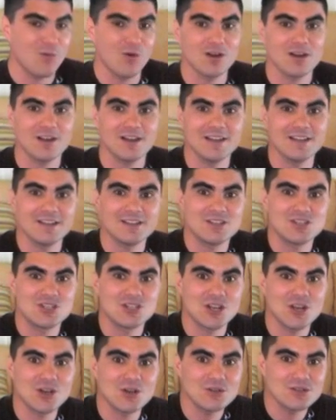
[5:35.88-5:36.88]
what I
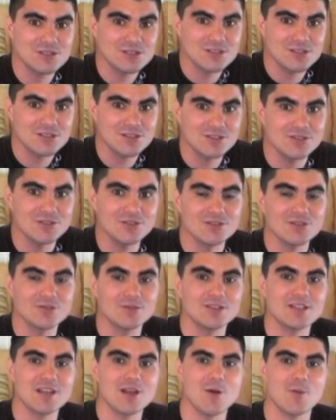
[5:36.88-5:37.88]
chose to use,
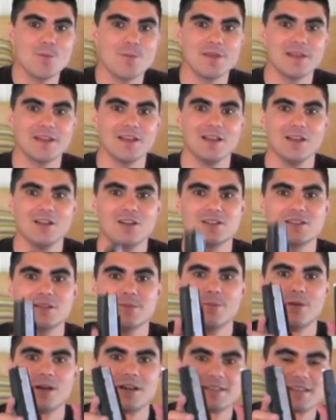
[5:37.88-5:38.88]
which helped me a lot
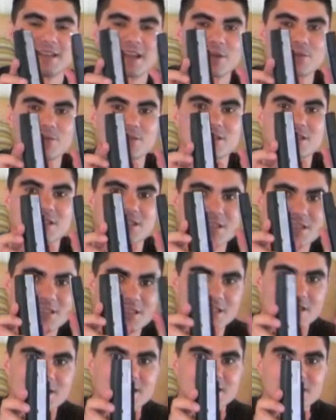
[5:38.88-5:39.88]
in my day, was the
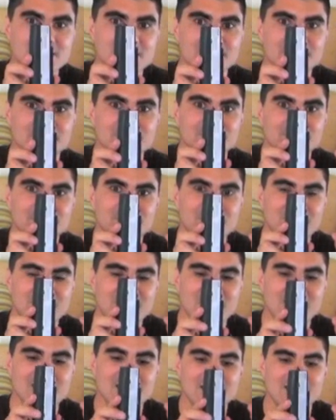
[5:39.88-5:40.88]
6 cell.
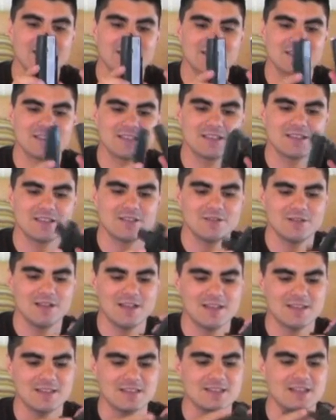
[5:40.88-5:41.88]
Now the 6 cell
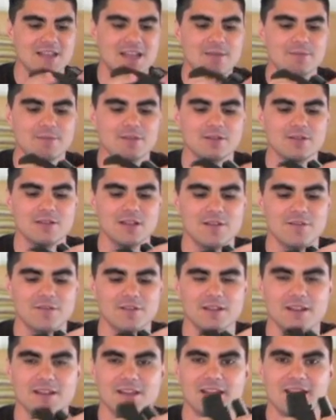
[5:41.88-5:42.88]
has the same little
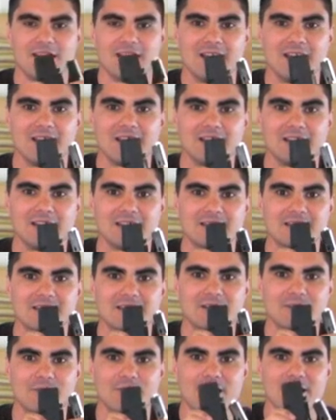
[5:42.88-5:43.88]
lovely LED
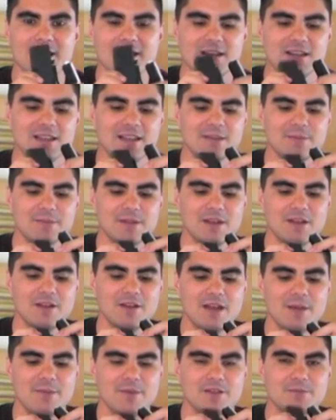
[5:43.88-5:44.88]
array letting me know
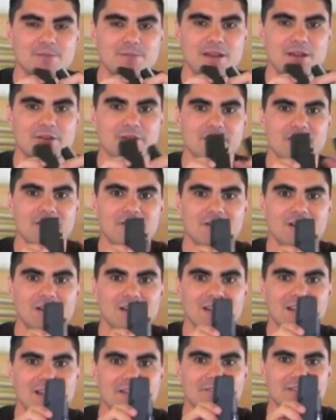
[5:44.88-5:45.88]
how much battery I've
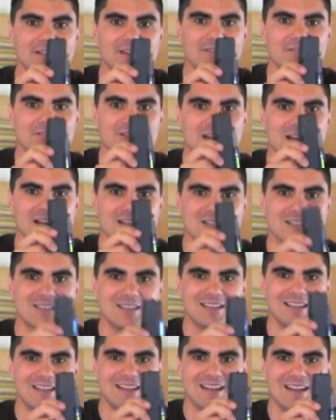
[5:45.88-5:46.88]
got left, and I've charged
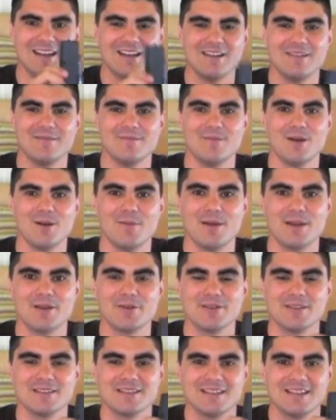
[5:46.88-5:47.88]
my
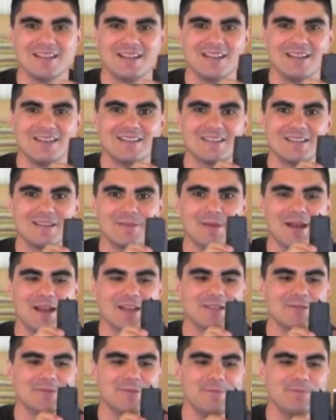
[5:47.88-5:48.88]
batteries to the
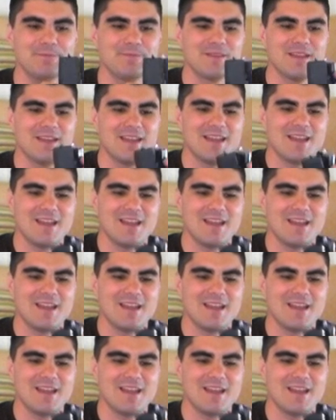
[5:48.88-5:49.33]
maximum.